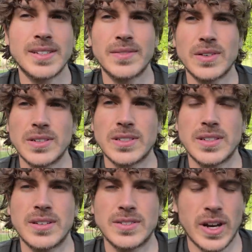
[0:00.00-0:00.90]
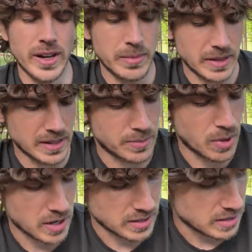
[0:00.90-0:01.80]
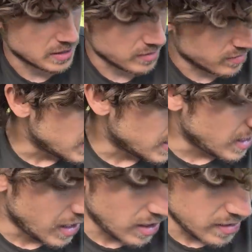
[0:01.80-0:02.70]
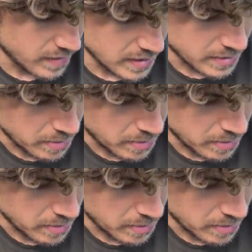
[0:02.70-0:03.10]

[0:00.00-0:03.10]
difficult to document this process of taking care of these